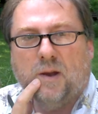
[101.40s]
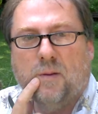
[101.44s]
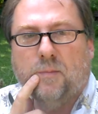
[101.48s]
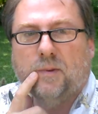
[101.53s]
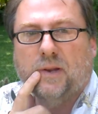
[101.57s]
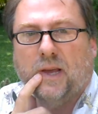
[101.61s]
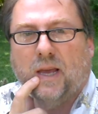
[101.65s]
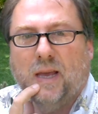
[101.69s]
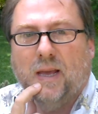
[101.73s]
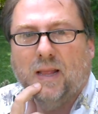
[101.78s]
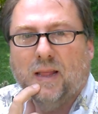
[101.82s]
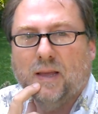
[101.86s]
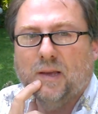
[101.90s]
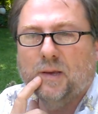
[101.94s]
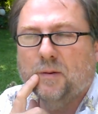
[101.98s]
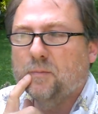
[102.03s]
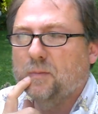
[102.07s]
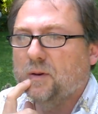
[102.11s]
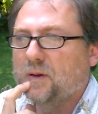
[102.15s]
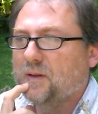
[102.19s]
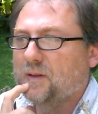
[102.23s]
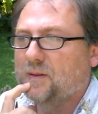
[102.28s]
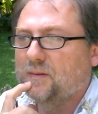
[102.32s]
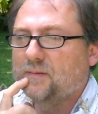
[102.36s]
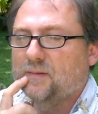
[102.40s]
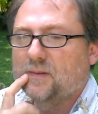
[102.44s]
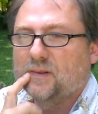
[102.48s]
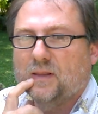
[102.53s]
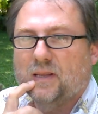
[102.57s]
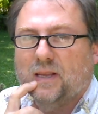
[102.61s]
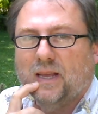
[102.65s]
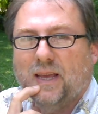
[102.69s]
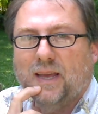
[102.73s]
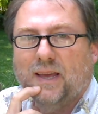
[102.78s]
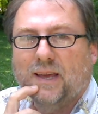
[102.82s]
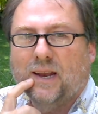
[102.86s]
on them daily, but
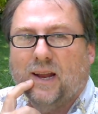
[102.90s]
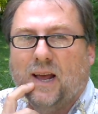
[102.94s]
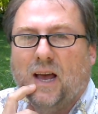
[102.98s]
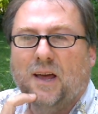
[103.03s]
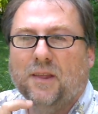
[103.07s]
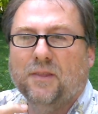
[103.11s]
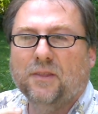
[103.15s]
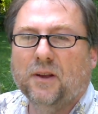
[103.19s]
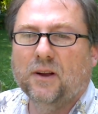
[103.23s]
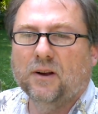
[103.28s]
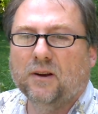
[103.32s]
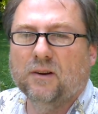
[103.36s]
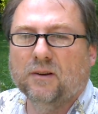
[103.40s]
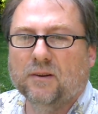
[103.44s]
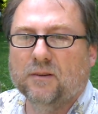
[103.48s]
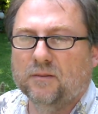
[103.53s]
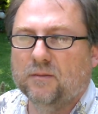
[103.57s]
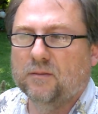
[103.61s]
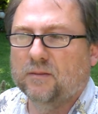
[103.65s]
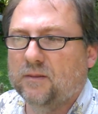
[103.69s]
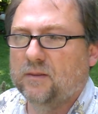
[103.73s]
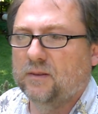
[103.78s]
they get on there and